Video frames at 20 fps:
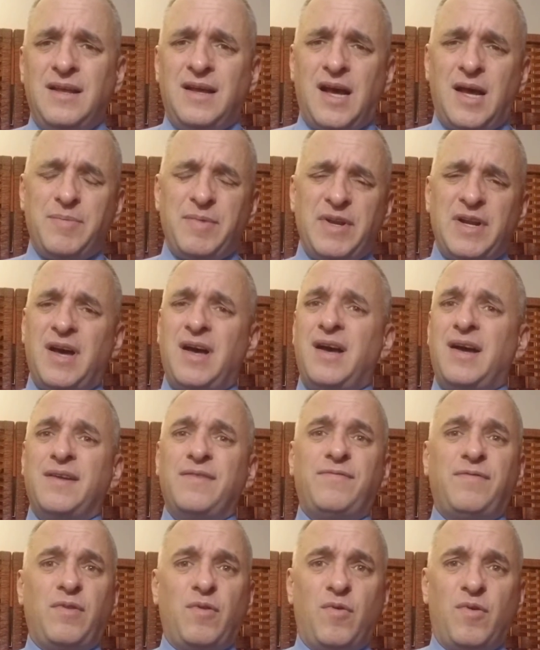I mean, a
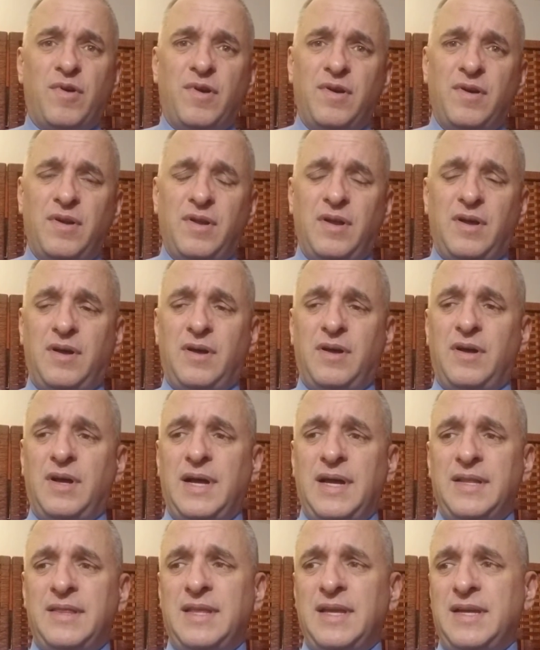high floor.
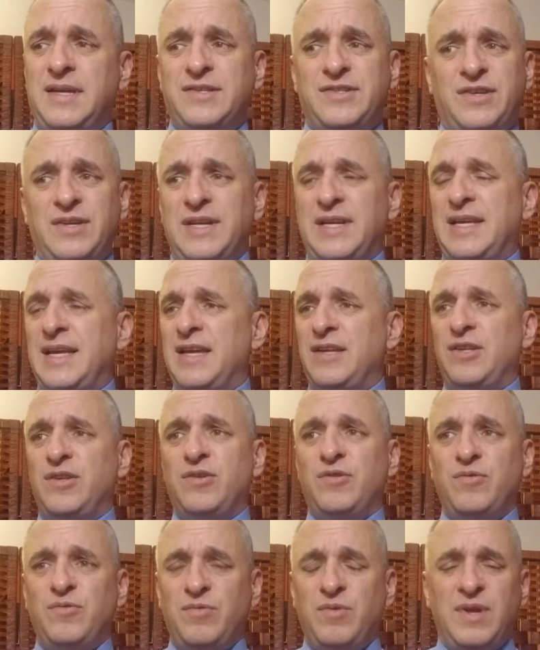I think he's going to get
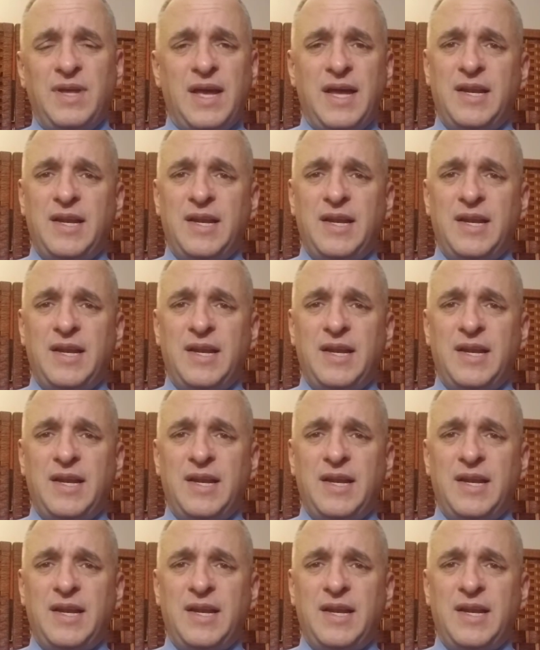you